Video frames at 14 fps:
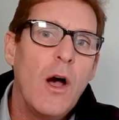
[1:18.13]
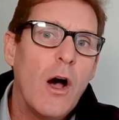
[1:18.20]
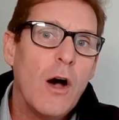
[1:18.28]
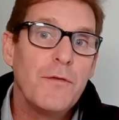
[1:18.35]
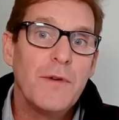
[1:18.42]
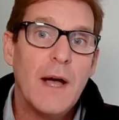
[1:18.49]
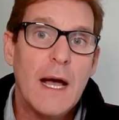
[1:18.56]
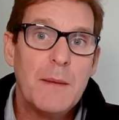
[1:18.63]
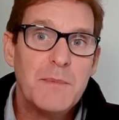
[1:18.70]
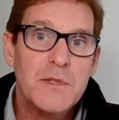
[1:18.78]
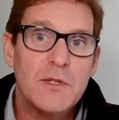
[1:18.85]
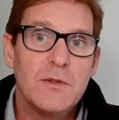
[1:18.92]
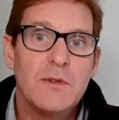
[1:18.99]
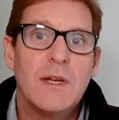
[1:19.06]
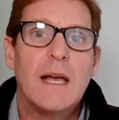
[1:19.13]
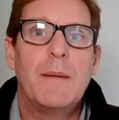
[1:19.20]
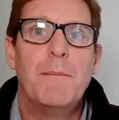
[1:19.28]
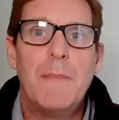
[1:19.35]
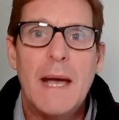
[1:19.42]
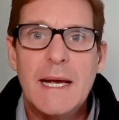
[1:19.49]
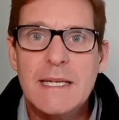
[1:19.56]
of up to a
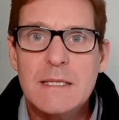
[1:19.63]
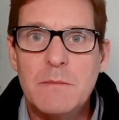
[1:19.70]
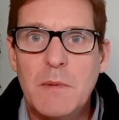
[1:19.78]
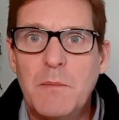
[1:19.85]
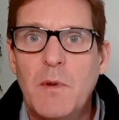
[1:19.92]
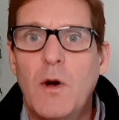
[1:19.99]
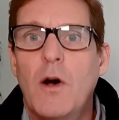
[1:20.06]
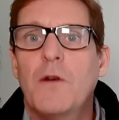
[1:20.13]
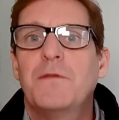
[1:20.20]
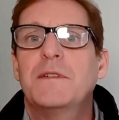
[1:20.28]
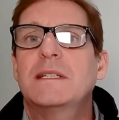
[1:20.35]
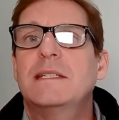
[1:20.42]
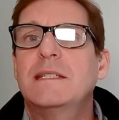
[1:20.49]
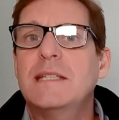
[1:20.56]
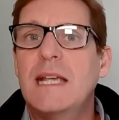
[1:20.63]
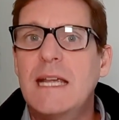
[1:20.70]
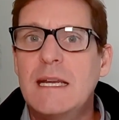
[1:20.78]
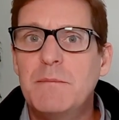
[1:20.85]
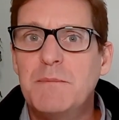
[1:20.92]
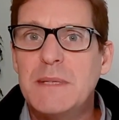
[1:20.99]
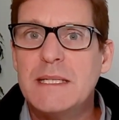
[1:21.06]
maximum of
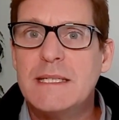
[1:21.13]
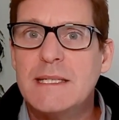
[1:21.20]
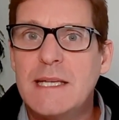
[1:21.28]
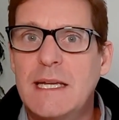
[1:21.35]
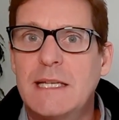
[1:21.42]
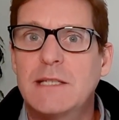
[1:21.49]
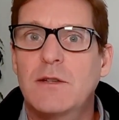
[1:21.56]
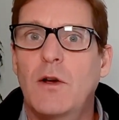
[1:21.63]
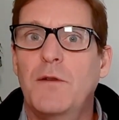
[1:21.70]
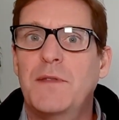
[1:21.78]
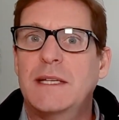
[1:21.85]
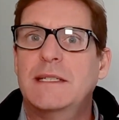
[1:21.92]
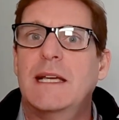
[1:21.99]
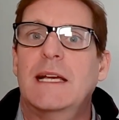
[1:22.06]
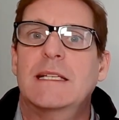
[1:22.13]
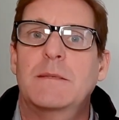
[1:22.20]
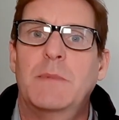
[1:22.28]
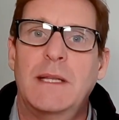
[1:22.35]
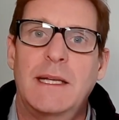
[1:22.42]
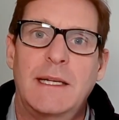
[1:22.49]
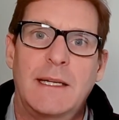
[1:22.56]
10% of their
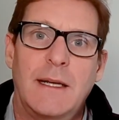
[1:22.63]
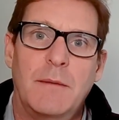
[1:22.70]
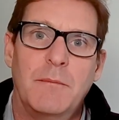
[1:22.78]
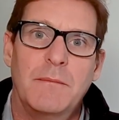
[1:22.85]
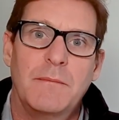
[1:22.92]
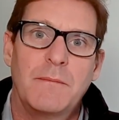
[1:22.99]
taxable income.